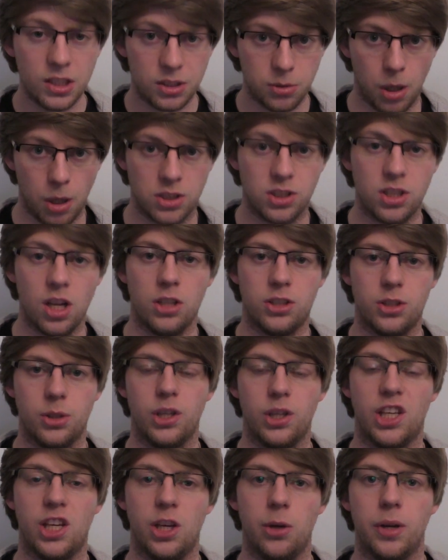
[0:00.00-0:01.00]
So I'll start
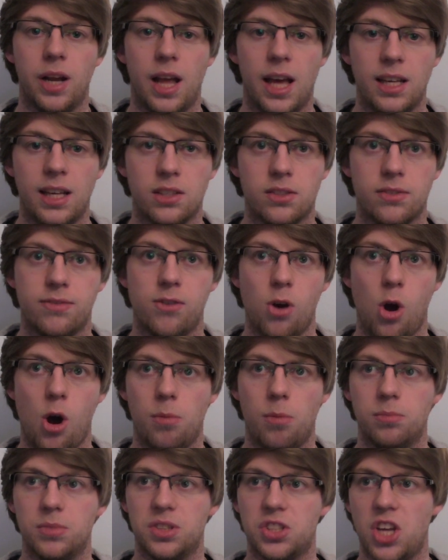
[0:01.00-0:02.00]
doing Q&As
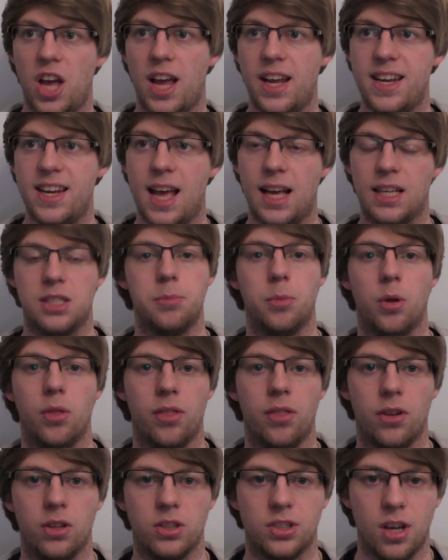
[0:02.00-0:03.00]
from, say, next
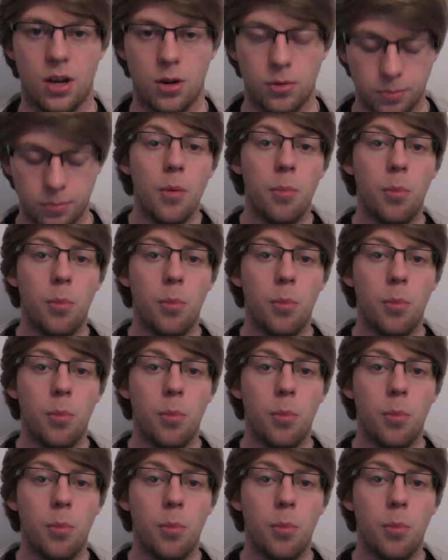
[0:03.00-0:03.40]
month or so.